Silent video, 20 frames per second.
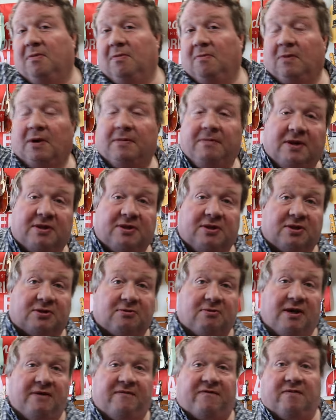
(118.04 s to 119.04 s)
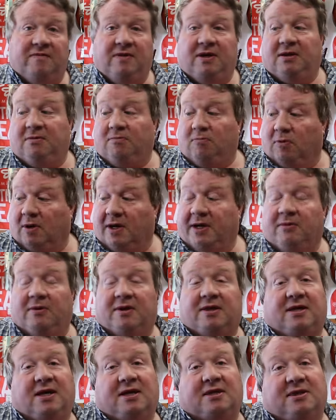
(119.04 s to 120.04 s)
what makes this great for me? Why do
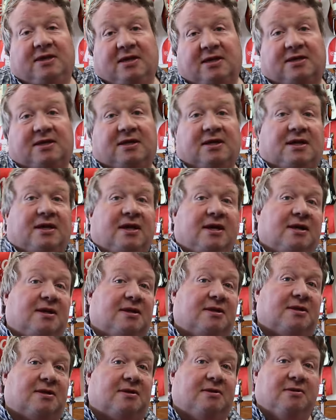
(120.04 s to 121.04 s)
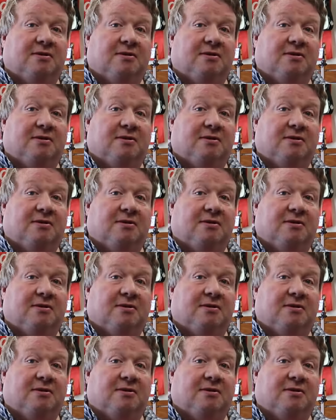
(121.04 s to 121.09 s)
I take this to gigs?